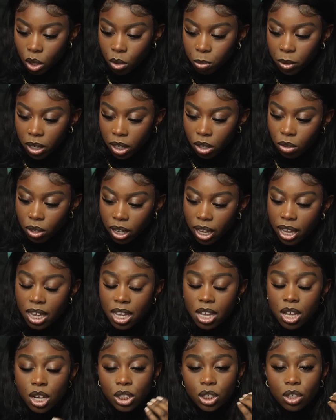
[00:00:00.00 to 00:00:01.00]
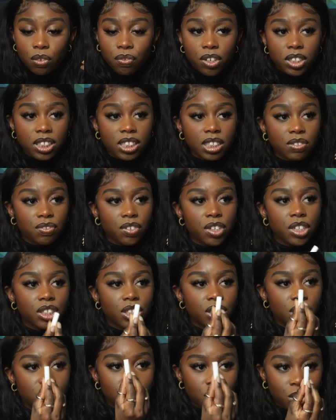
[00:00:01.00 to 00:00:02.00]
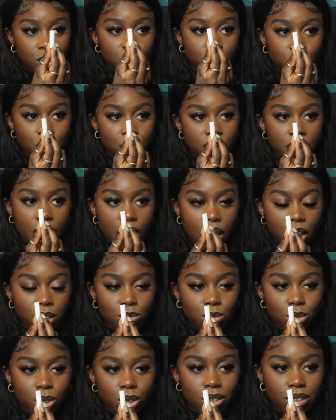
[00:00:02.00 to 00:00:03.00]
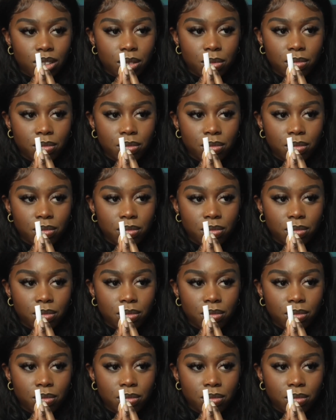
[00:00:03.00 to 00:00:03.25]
open. Okay. So first things first, you use the cotton roll.